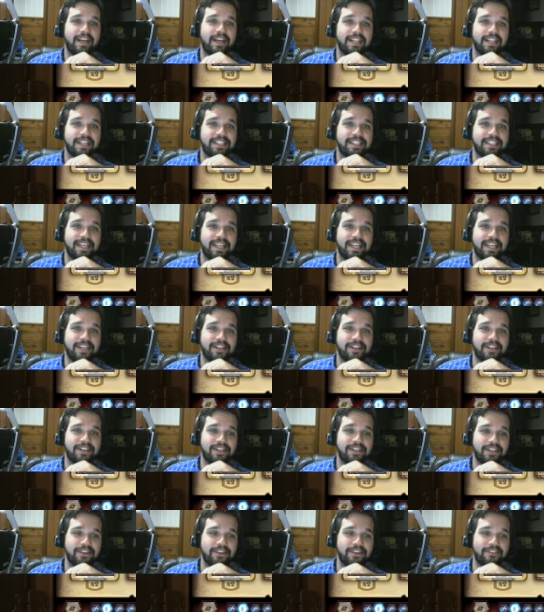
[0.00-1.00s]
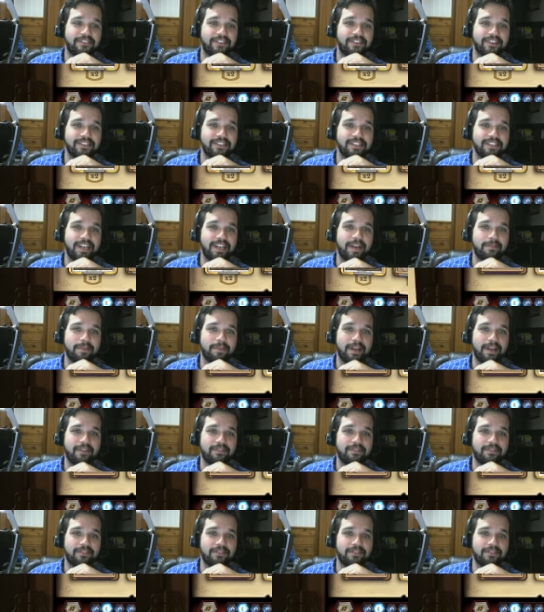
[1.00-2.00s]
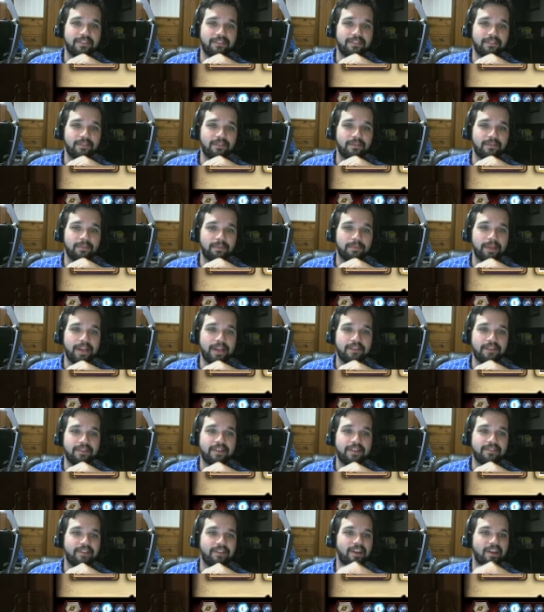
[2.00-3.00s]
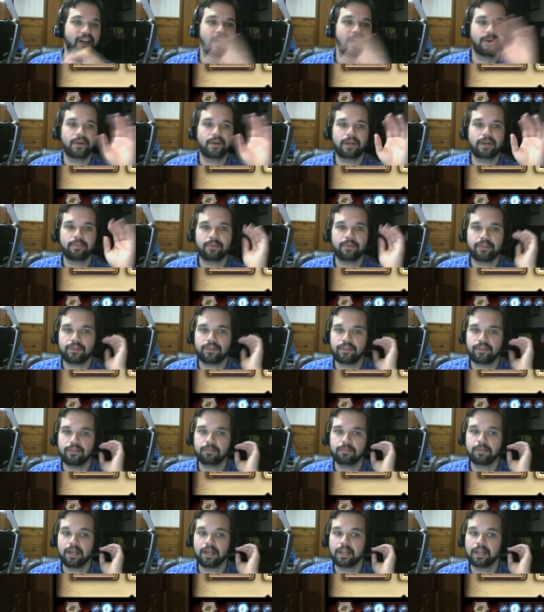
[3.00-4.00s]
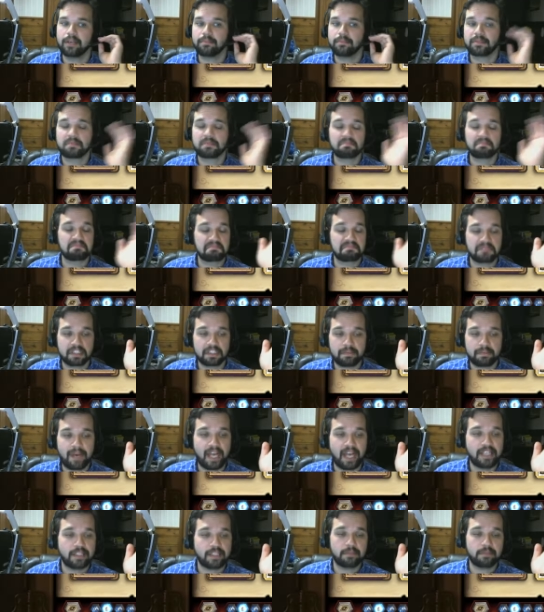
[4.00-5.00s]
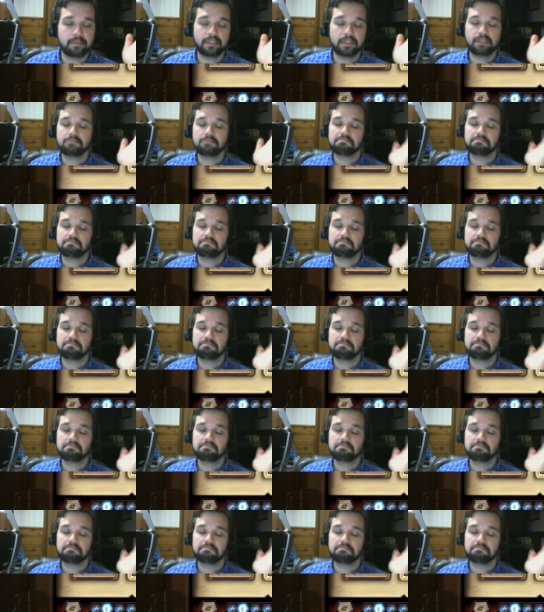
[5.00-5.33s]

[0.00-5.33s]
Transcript: Let's say your first time playing Ravencall, you end up with 2 Blood Imps. It's possible.